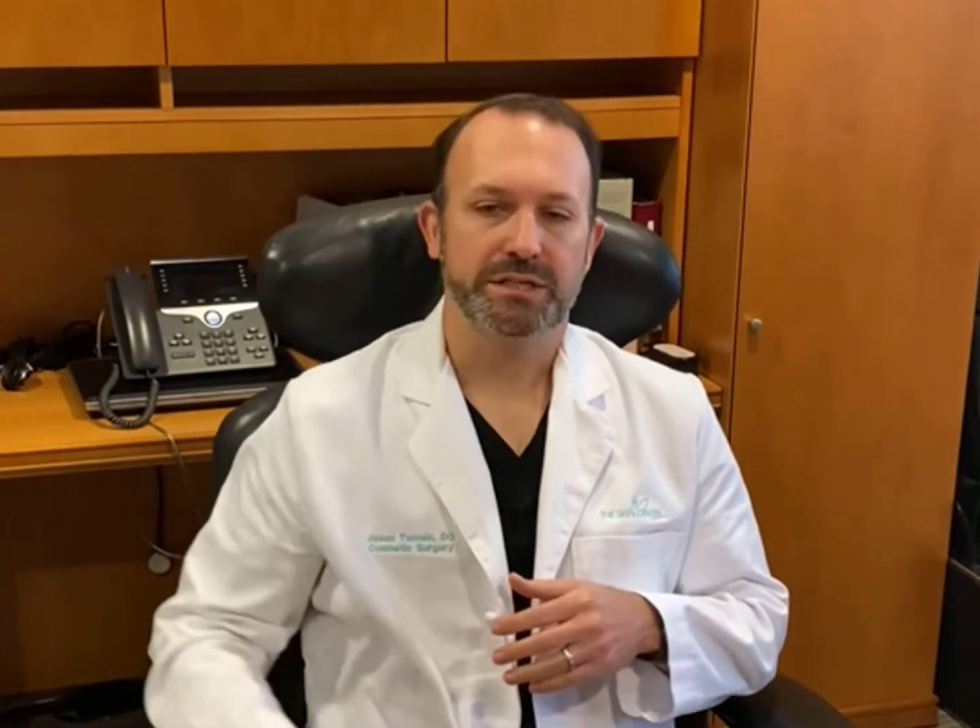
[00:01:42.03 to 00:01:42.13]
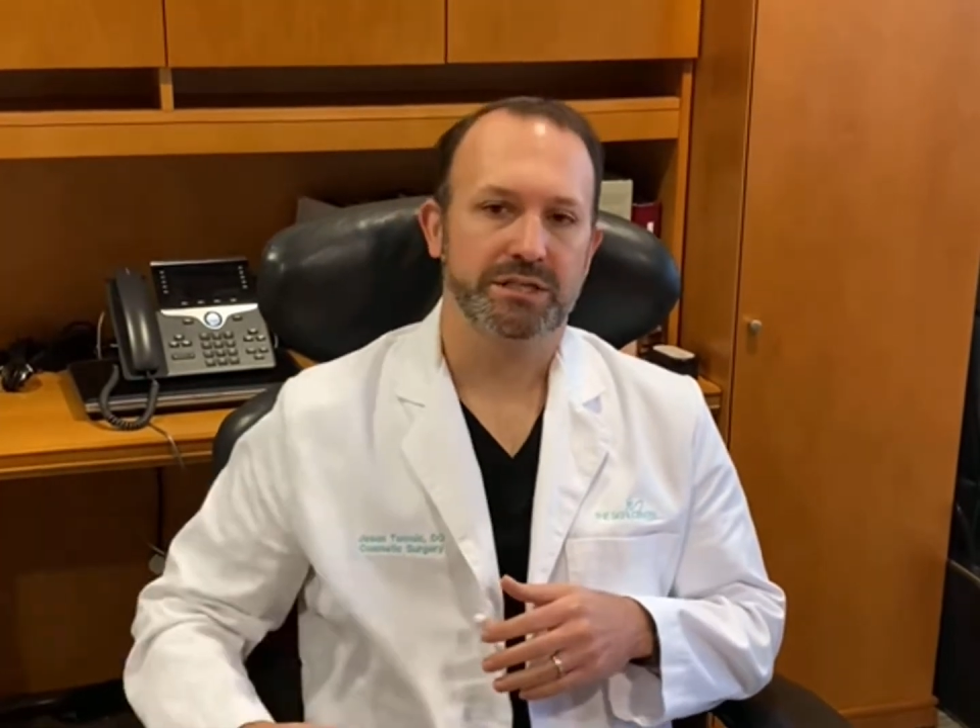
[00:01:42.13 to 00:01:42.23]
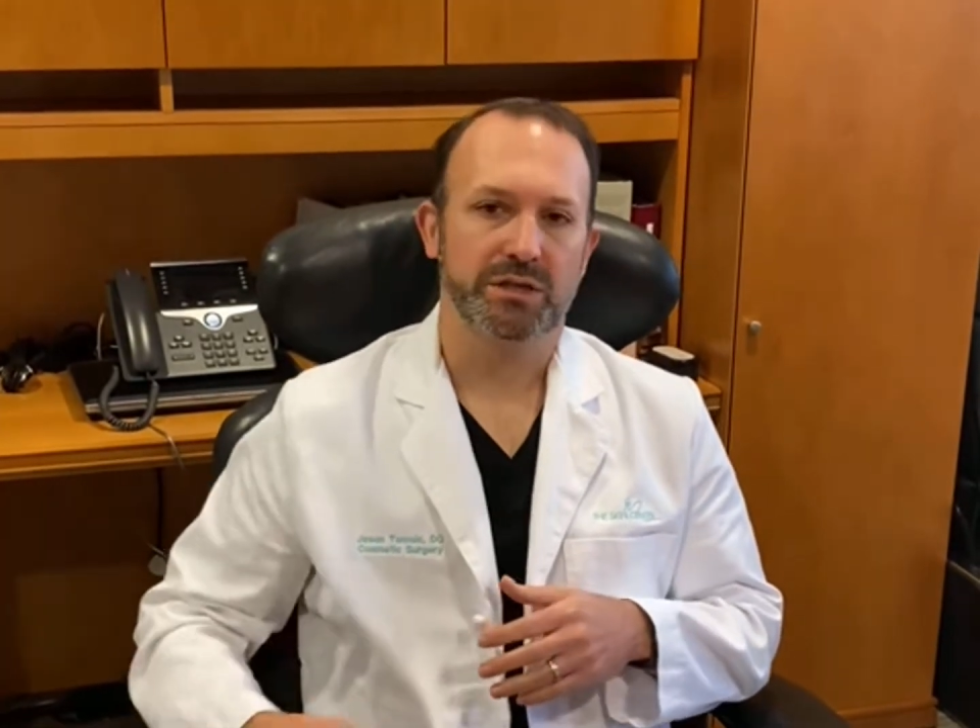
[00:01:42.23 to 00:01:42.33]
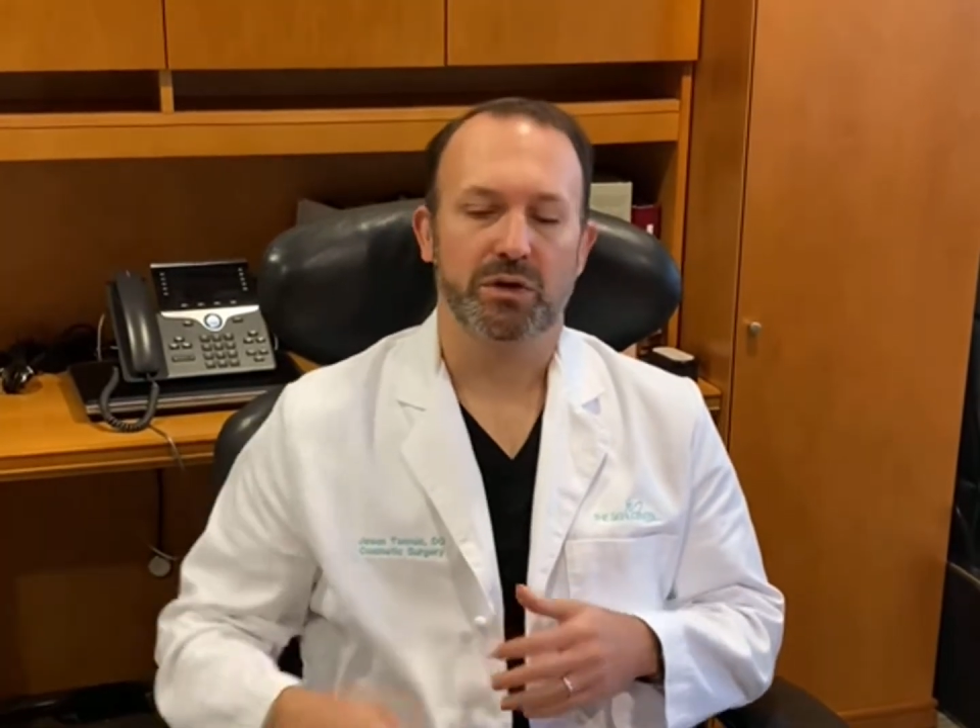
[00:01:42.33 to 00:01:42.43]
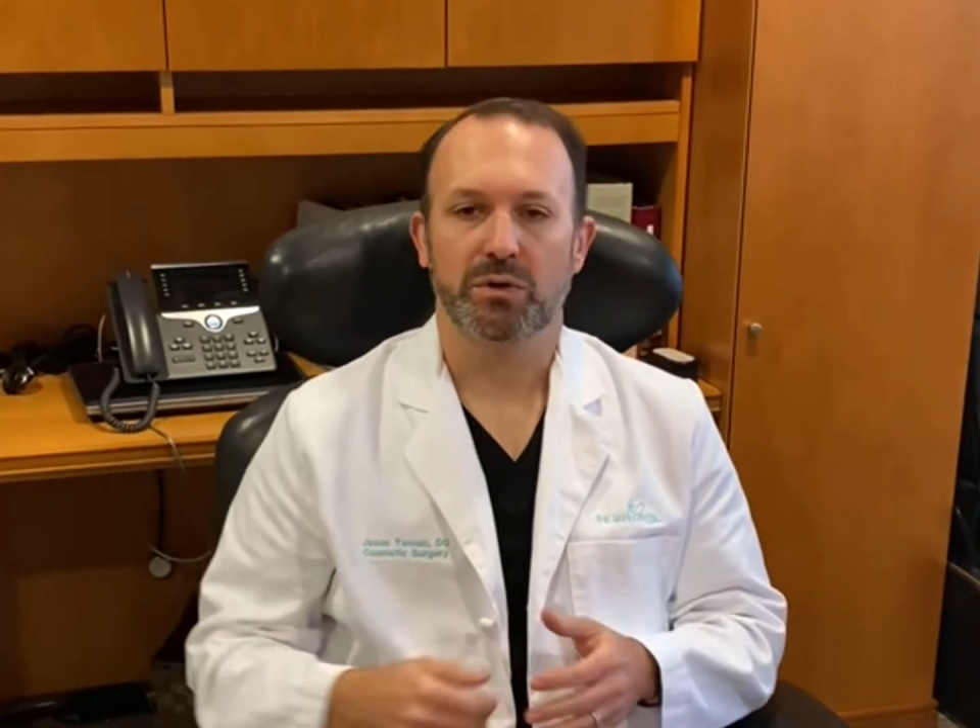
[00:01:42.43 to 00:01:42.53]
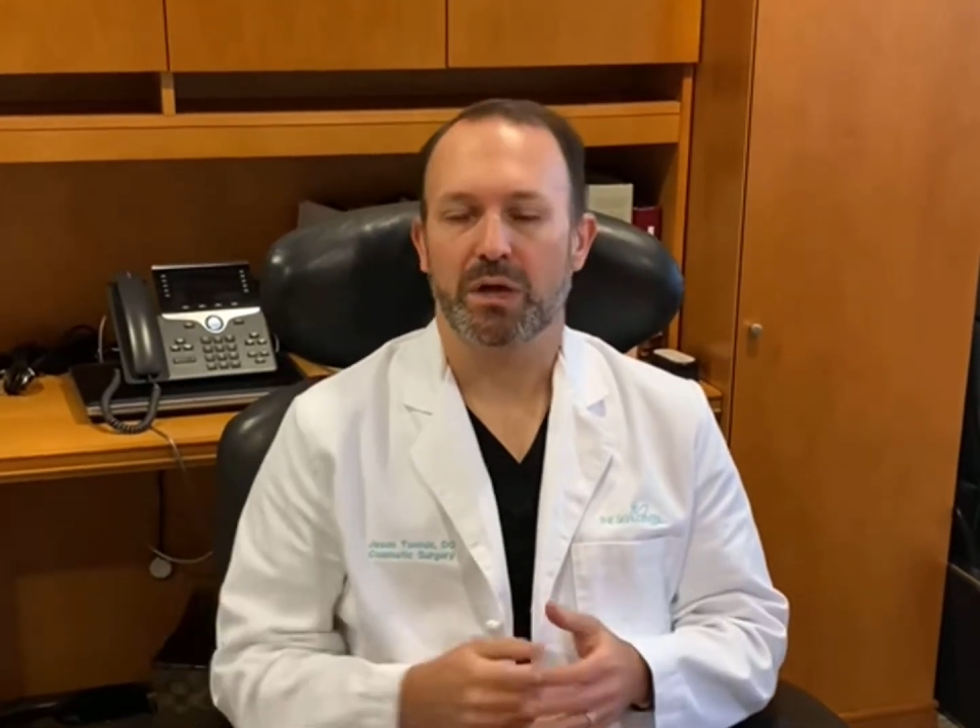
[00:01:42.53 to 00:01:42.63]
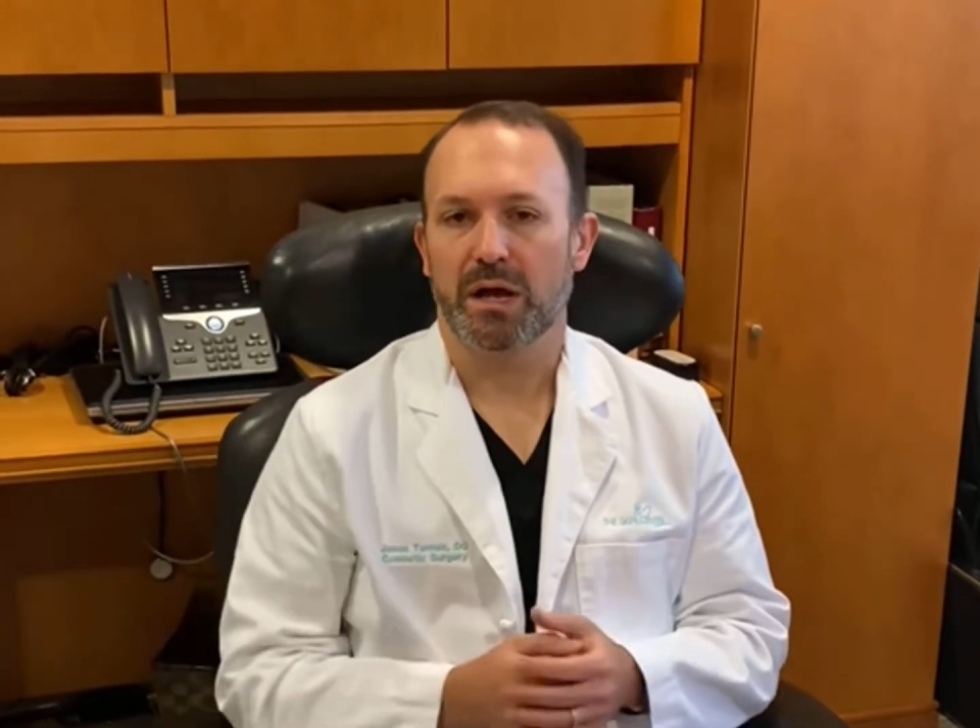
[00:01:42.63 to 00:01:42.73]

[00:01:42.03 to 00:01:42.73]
is still